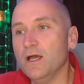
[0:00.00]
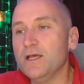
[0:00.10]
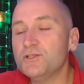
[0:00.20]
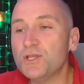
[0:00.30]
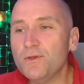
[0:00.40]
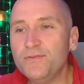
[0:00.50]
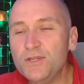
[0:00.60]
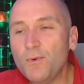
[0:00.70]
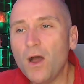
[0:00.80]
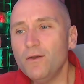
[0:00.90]
So if
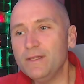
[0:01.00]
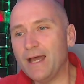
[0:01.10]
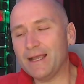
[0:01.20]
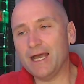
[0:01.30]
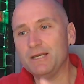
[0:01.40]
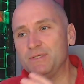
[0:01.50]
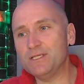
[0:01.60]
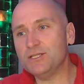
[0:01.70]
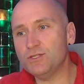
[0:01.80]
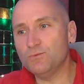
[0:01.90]
you are in that kind of
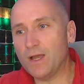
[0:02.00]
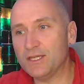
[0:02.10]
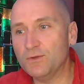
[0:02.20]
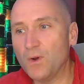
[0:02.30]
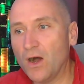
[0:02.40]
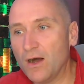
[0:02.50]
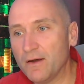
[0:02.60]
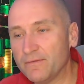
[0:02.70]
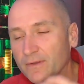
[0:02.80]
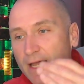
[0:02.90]
position where you
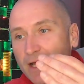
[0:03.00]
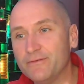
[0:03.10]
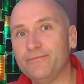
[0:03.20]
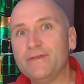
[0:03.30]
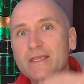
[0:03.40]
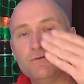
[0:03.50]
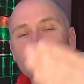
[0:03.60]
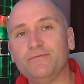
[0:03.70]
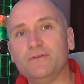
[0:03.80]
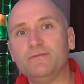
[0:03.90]
are kind of fearing
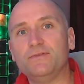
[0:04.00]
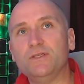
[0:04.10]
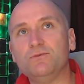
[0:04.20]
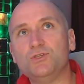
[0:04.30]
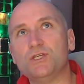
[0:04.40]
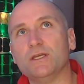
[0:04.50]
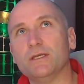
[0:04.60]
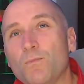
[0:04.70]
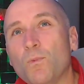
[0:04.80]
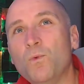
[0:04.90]
for the
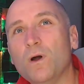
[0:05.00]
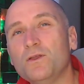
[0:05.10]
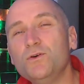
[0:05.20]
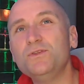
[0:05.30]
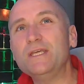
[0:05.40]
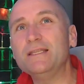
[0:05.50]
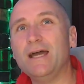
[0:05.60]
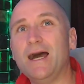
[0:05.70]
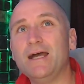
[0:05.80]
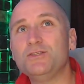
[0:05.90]
future, a good thing
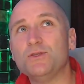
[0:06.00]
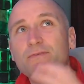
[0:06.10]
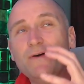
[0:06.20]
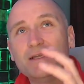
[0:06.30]
that I do, if I